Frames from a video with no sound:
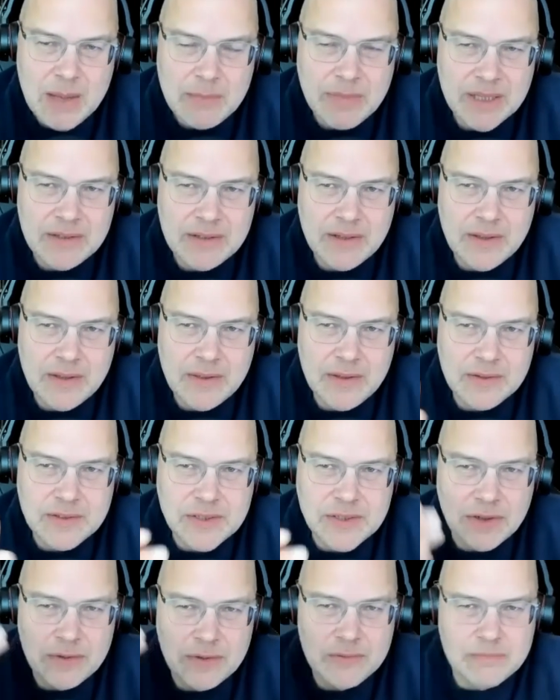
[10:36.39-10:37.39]
but
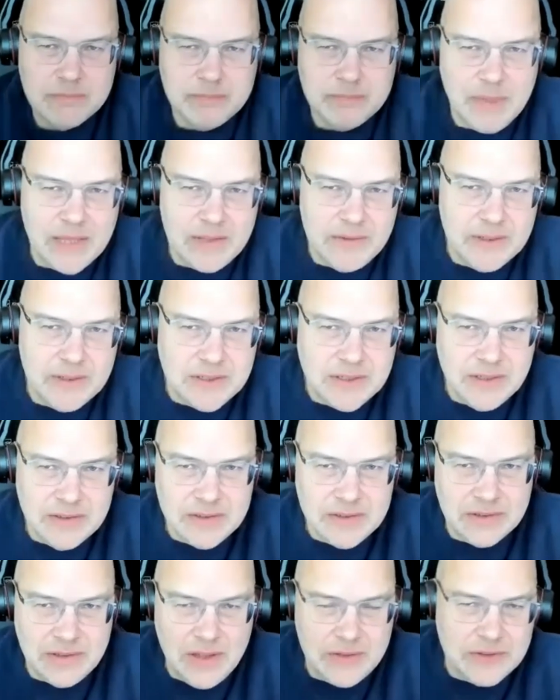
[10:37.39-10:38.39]
so by the way, just
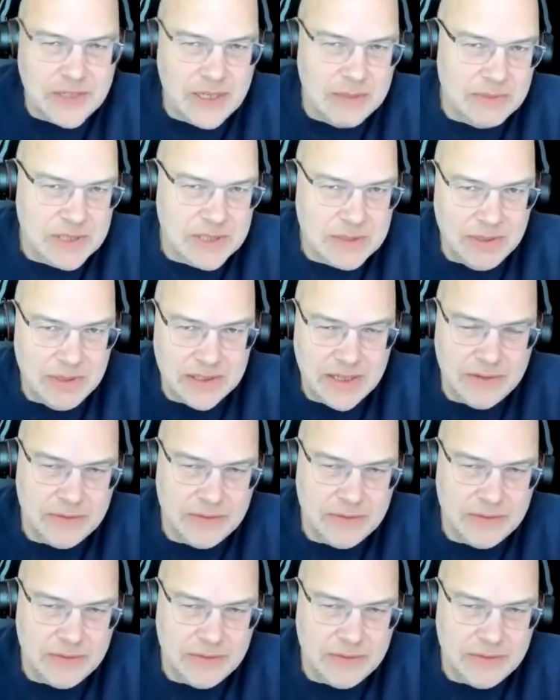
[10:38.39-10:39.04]
here's another shameless plug,